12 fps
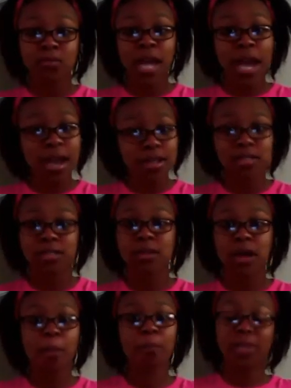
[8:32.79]
Yes,
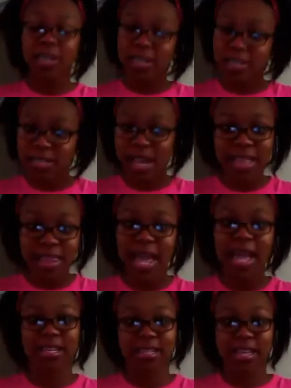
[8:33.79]
please state
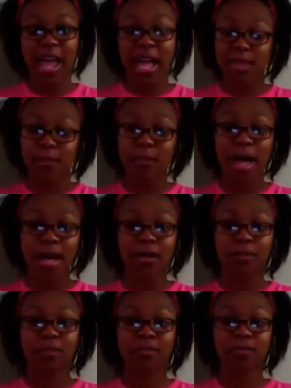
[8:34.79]
that at the
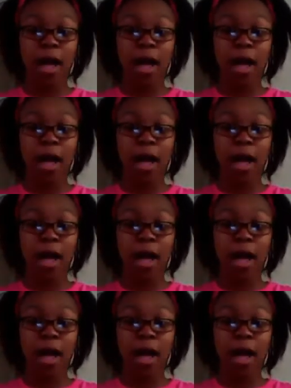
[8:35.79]
bottom.